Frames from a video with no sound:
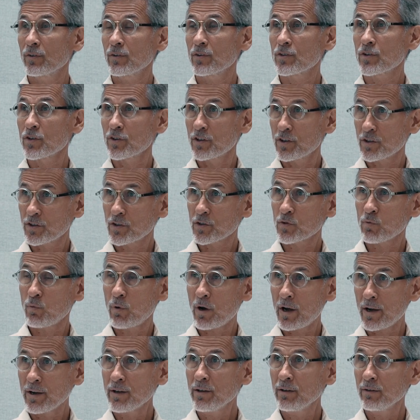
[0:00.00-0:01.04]
So this is
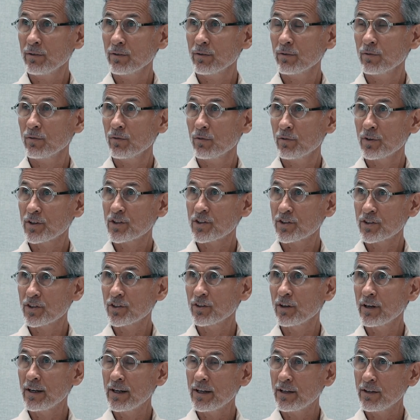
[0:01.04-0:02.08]
why we
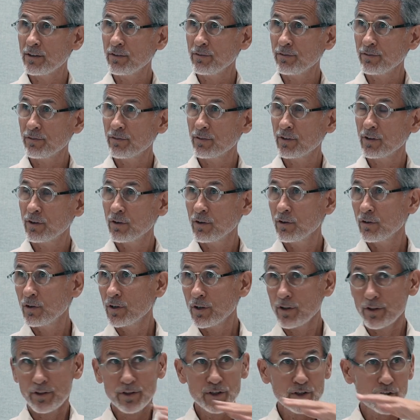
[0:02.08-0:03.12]
still live.
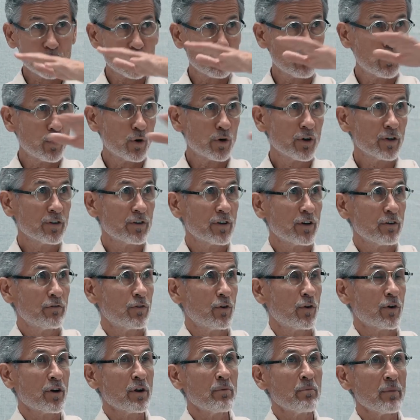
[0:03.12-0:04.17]
This work,
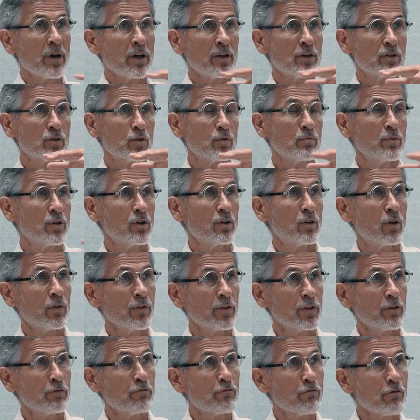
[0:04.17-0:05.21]
therefore, remains to be
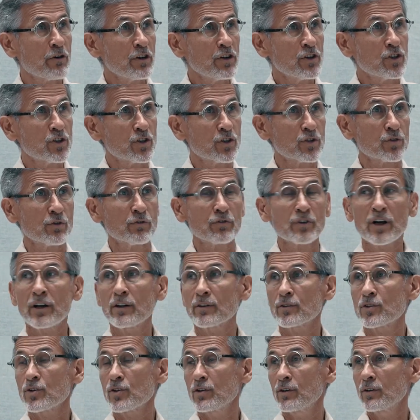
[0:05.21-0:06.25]
on the fringes of
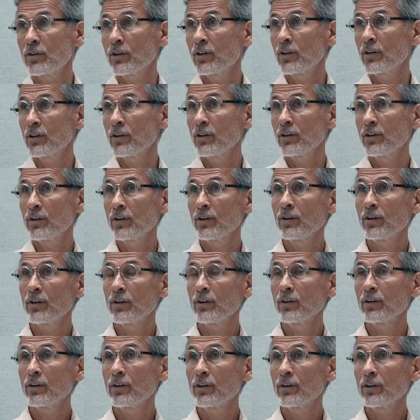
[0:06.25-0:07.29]
culture
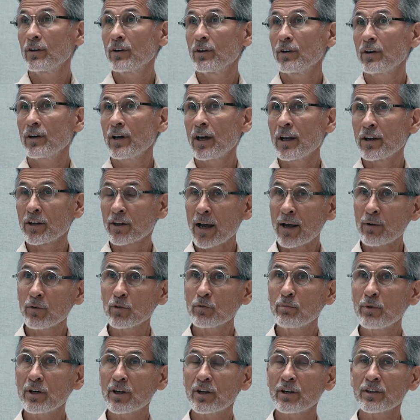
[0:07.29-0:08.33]
and
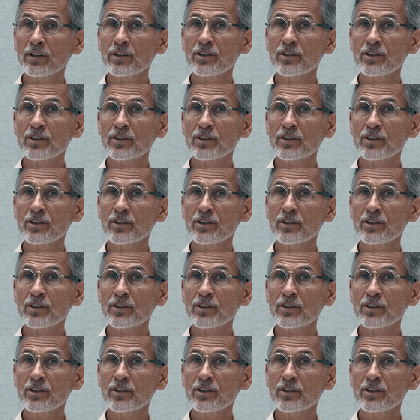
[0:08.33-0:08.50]
cannot be